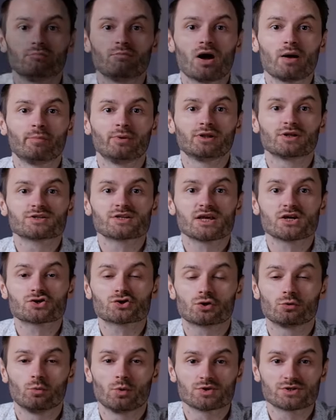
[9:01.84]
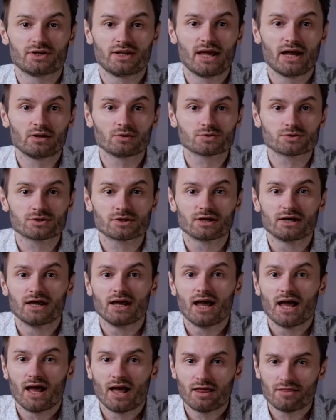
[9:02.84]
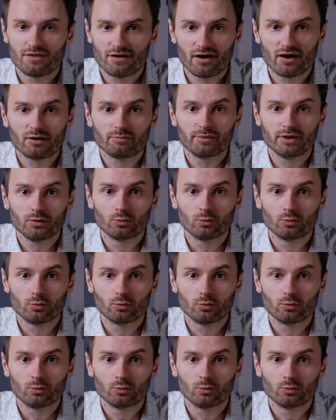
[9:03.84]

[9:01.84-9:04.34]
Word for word: mobilization was announced, and the army